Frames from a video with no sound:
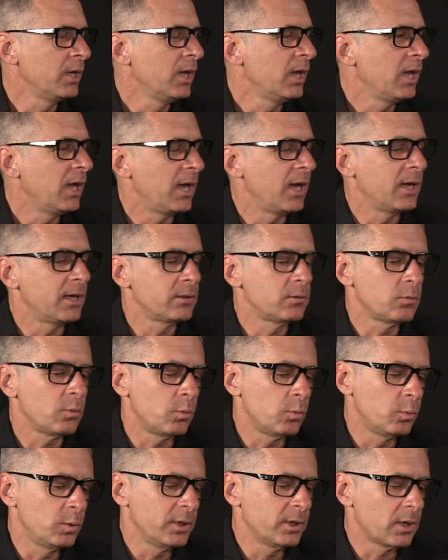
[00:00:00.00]
And
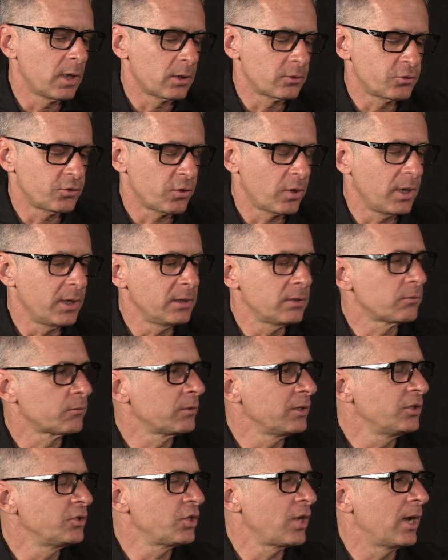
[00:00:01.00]
we are trying to
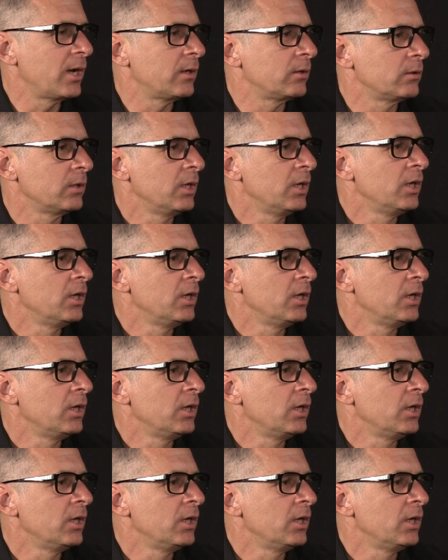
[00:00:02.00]
reach out